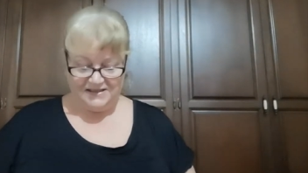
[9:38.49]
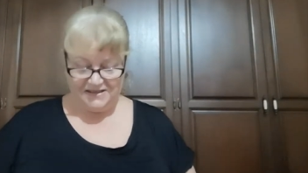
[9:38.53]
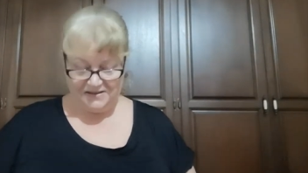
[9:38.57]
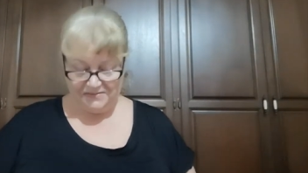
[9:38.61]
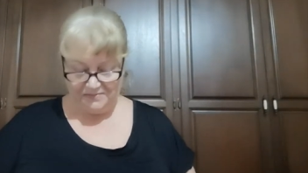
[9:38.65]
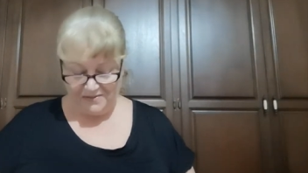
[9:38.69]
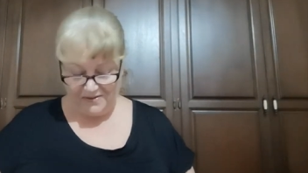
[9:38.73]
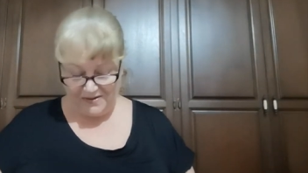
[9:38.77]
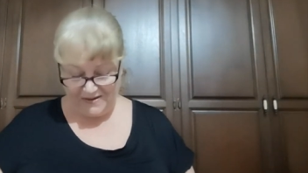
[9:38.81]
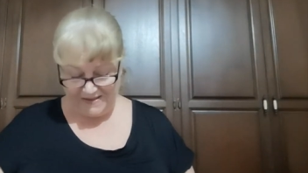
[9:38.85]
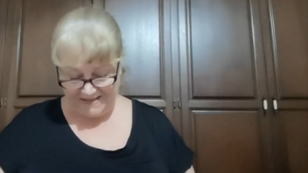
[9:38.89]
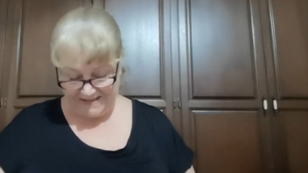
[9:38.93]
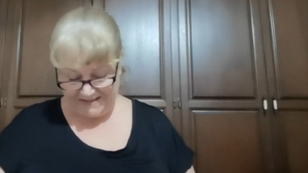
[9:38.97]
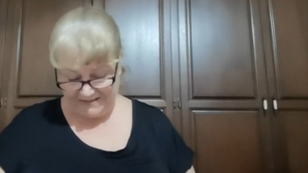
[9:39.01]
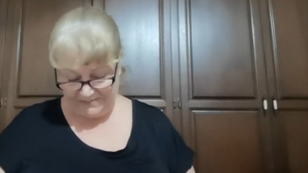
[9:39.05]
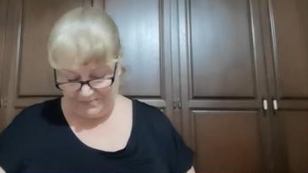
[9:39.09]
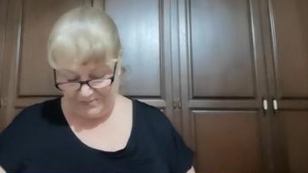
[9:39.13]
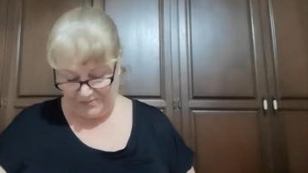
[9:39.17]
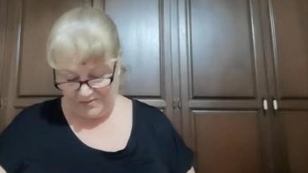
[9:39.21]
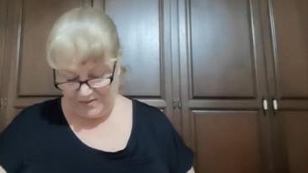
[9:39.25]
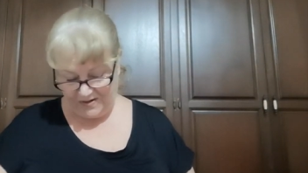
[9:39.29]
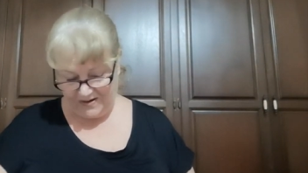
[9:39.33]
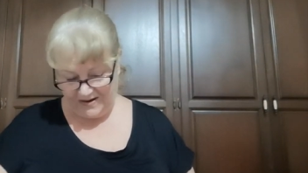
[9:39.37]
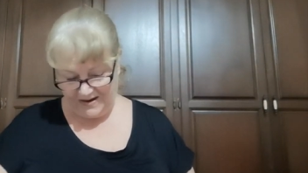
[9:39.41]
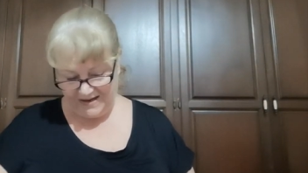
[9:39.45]
To my
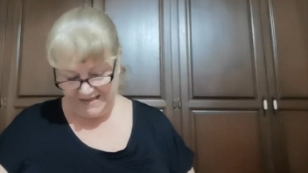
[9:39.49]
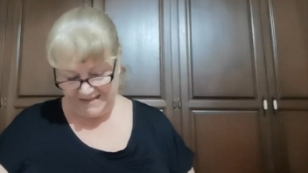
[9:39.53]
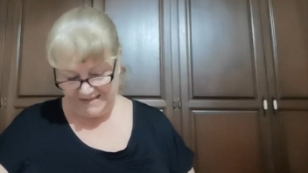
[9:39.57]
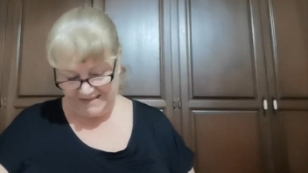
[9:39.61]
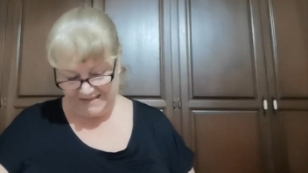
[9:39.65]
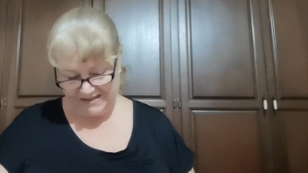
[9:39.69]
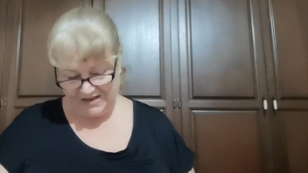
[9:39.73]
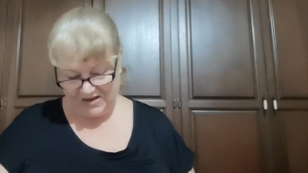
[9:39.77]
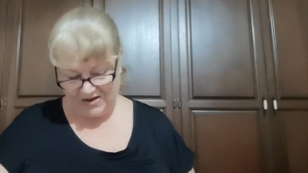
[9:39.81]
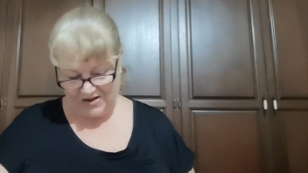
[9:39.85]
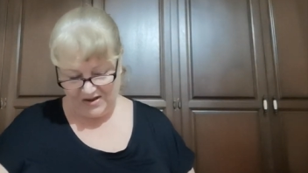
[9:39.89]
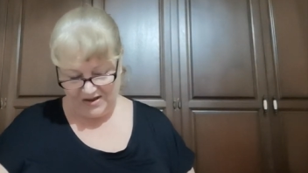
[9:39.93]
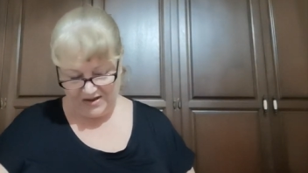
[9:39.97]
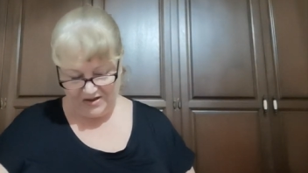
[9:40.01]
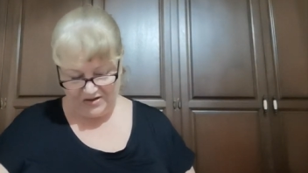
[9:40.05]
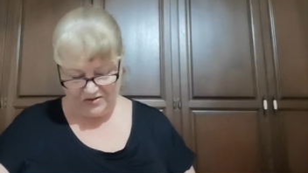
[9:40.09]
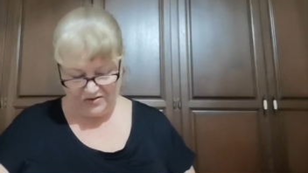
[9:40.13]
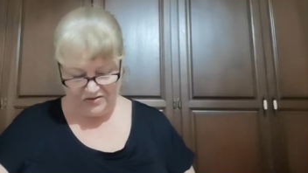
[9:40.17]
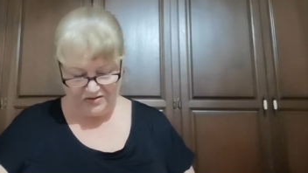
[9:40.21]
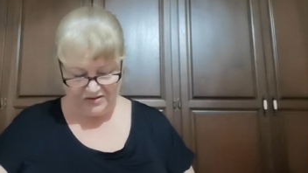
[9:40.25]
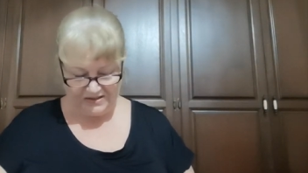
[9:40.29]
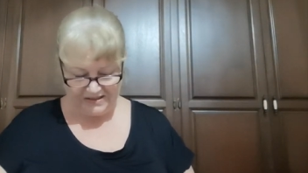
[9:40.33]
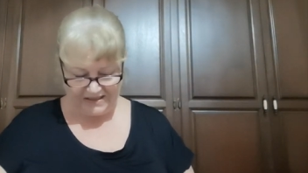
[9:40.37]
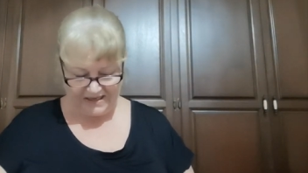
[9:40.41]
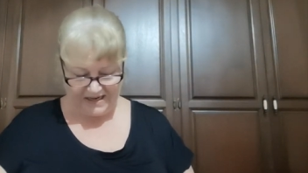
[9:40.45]
surprise, I
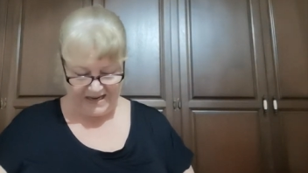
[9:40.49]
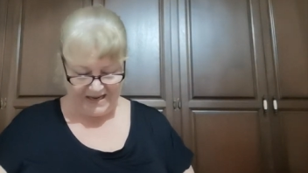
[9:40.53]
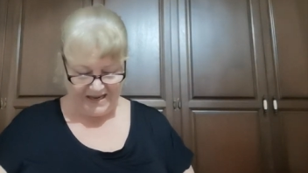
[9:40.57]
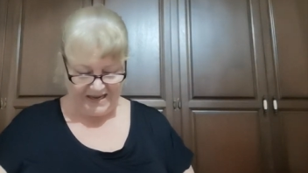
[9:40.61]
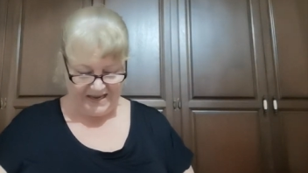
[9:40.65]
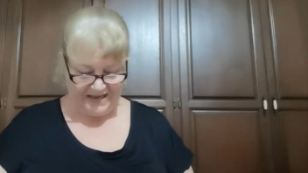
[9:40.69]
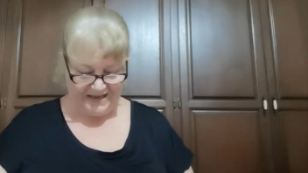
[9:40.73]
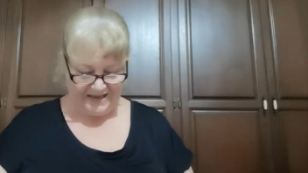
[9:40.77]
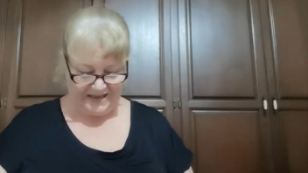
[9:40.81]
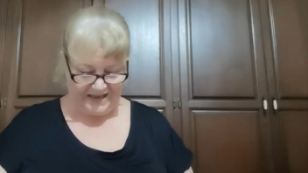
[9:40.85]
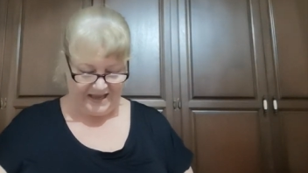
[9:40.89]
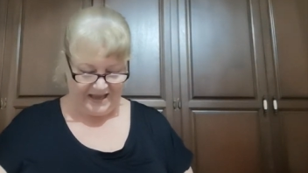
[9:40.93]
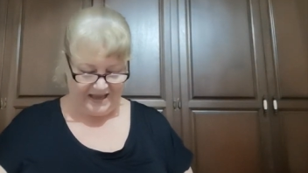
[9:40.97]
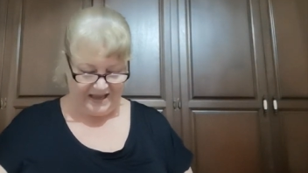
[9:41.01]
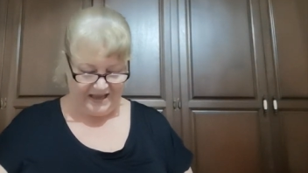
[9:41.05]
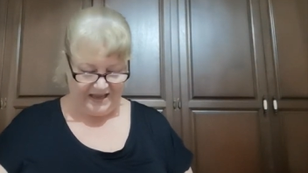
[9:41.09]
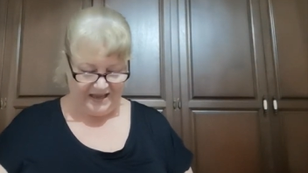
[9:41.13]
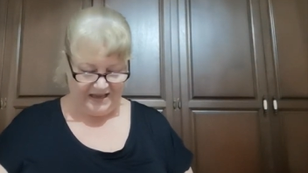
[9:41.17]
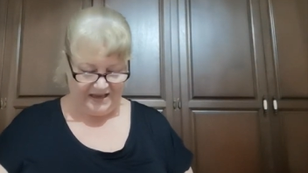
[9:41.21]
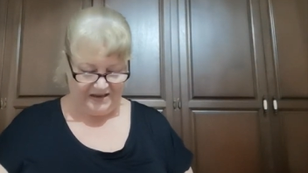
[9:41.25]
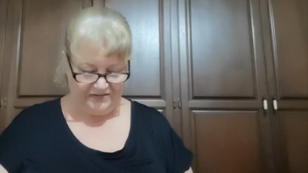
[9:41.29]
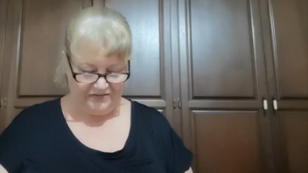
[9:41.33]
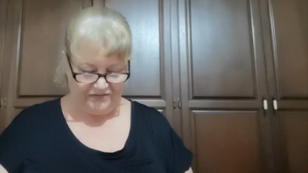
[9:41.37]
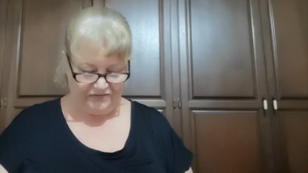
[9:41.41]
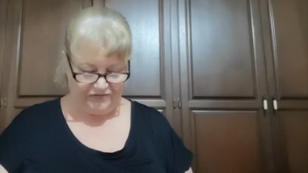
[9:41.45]
got a
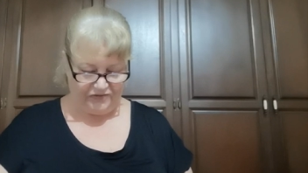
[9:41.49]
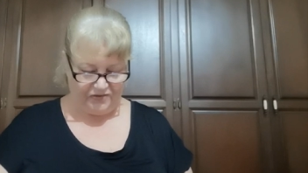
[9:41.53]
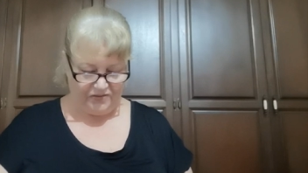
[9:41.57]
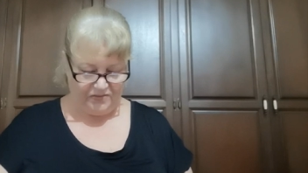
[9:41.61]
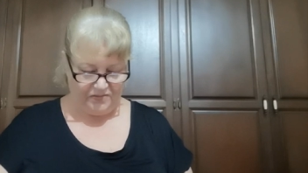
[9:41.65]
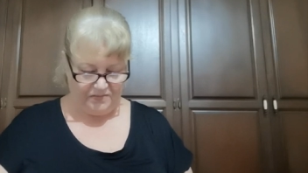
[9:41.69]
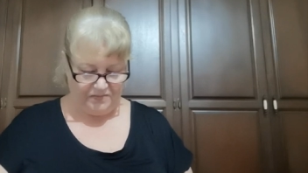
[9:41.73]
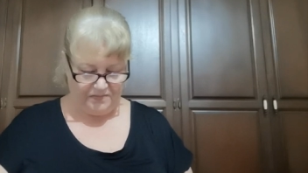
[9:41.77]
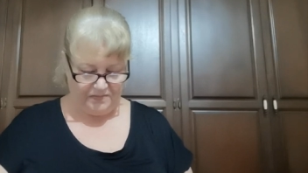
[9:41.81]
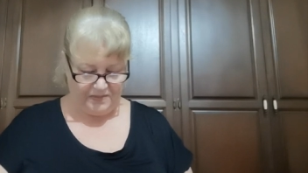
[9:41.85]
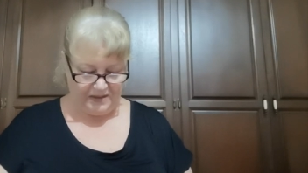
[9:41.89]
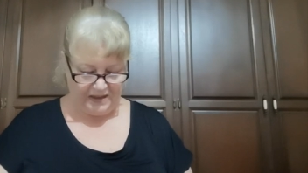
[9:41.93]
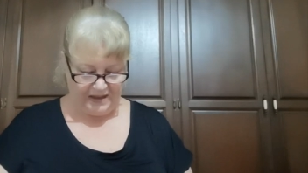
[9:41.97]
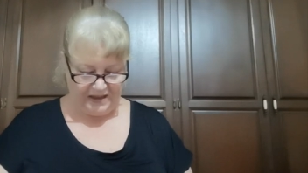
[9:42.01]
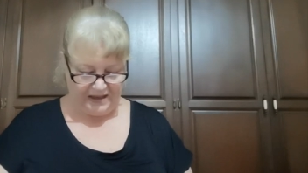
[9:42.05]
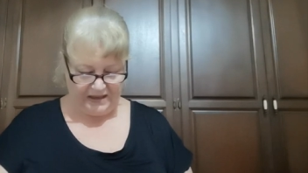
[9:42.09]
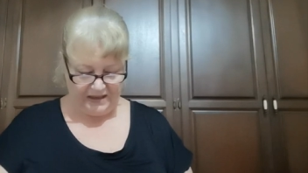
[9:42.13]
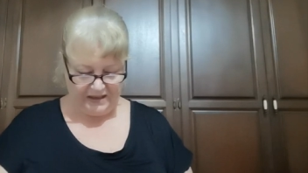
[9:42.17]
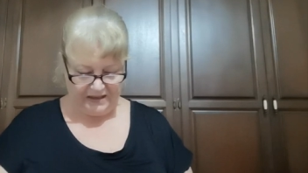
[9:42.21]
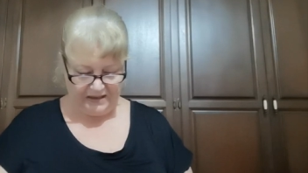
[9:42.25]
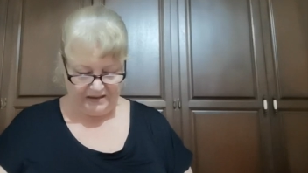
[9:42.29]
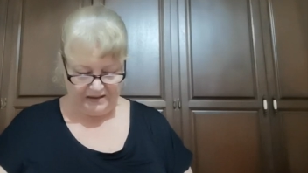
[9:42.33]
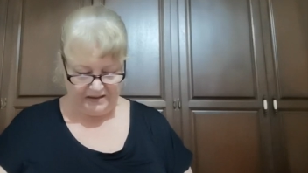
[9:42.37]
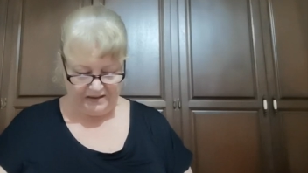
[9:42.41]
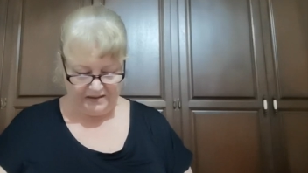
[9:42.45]
card from
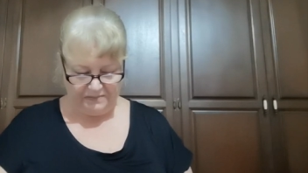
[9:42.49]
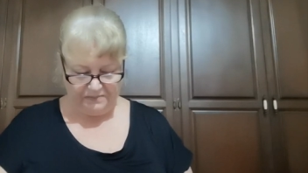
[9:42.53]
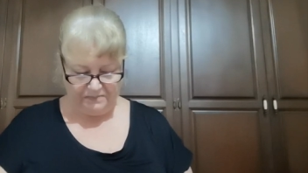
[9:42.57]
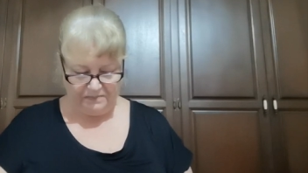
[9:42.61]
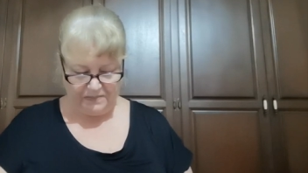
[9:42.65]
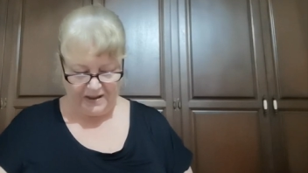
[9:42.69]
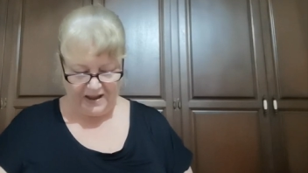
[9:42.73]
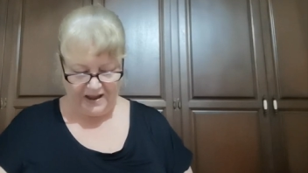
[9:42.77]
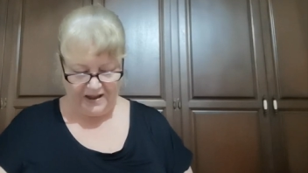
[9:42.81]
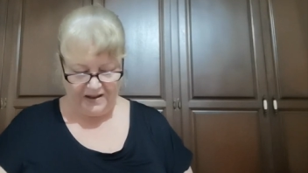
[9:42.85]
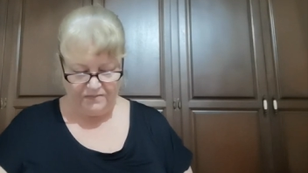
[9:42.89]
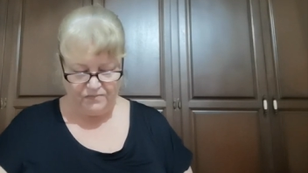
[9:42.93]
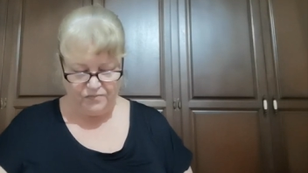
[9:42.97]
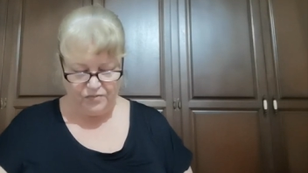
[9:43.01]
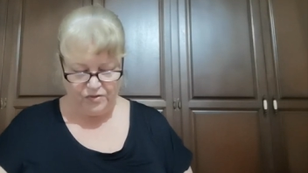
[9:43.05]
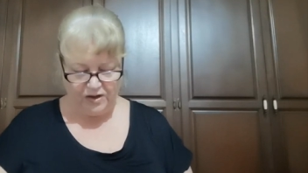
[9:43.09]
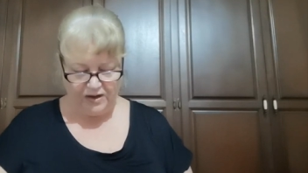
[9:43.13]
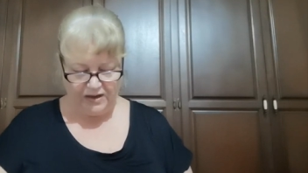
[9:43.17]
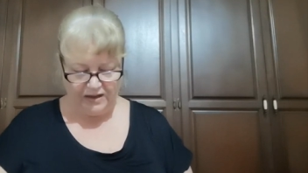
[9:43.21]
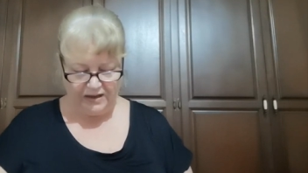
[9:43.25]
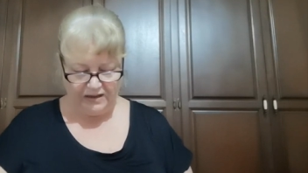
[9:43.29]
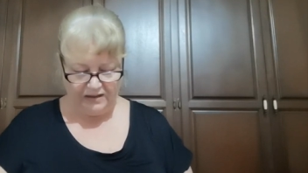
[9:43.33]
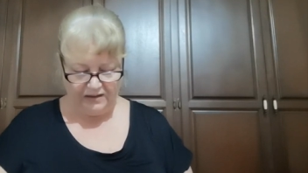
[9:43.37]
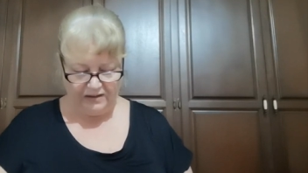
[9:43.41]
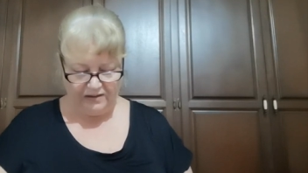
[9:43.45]

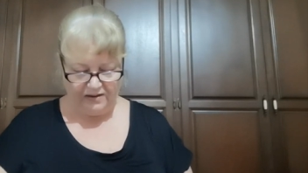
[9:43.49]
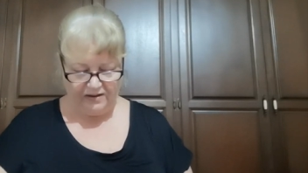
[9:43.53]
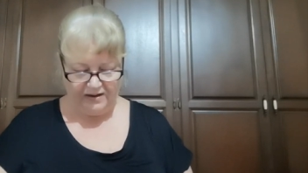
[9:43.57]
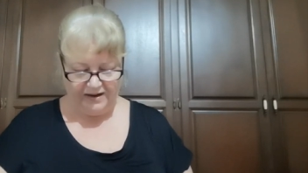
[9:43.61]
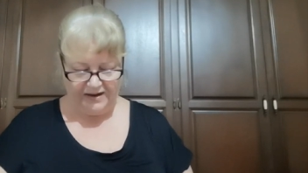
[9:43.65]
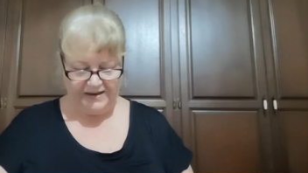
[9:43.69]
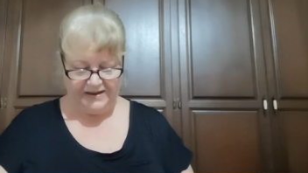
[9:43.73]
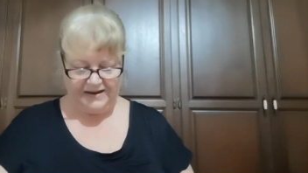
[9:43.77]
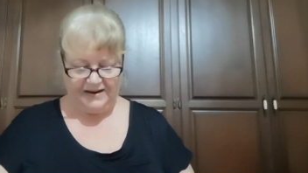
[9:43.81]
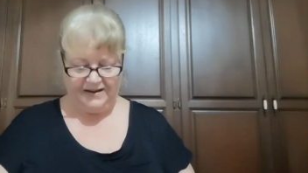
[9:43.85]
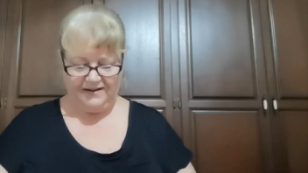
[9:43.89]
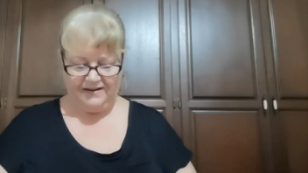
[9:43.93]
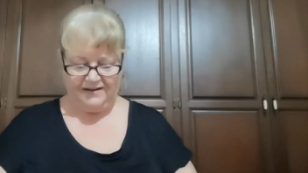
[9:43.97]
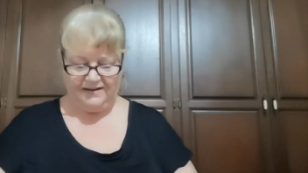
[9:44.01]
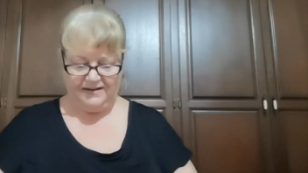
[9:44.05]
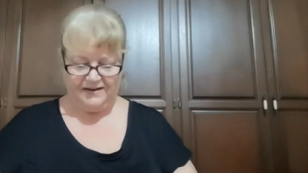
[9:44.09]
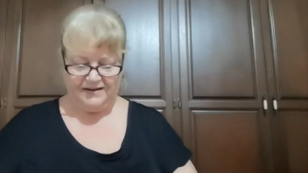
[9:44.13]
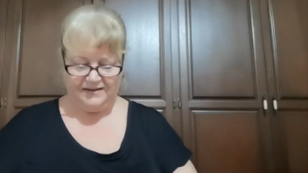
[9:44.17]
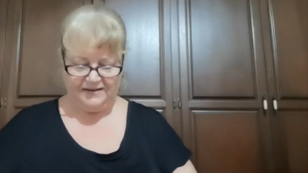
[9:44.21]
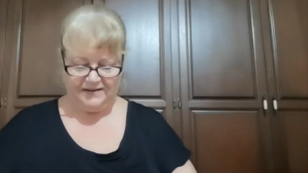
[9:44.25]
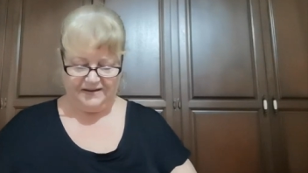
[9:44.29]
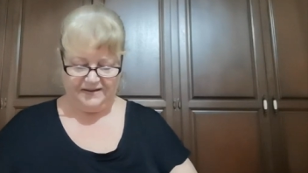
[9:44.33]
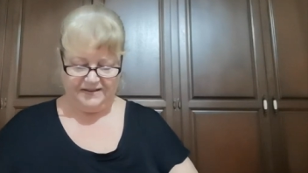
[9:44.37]
Barbara Linehard.